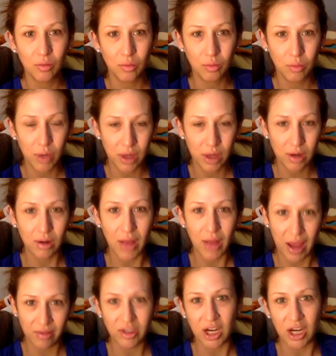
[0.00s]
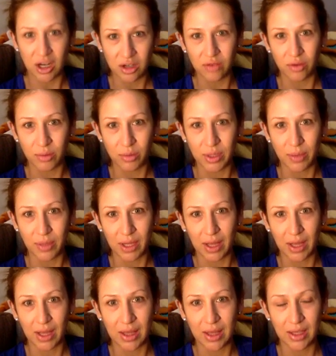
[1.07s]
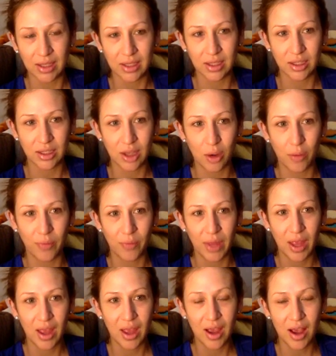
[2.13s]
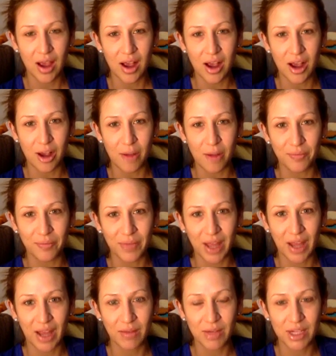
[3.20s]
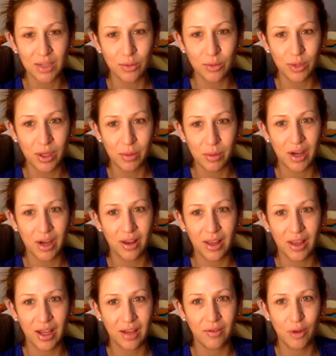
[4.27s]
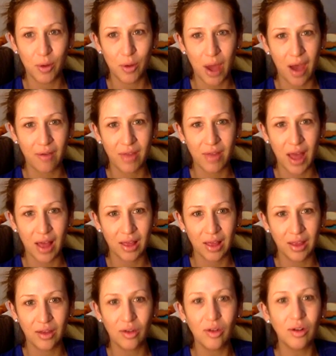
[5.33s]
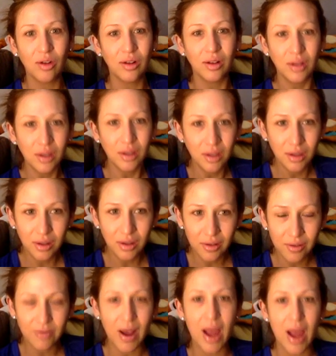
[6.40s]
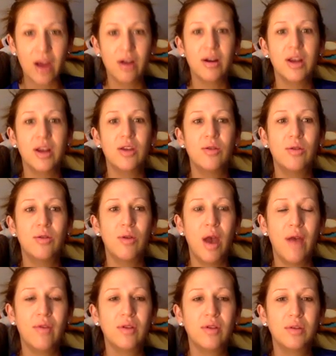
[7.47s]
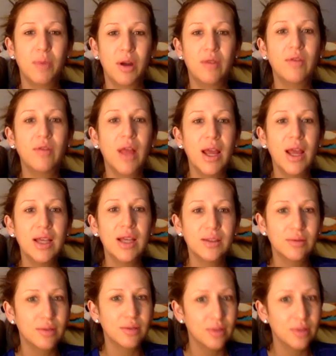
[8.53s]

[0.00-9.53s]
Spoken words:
with your life changed from something like this. So, I'm just really big on like if you have that little fire in you, you have those butterflies,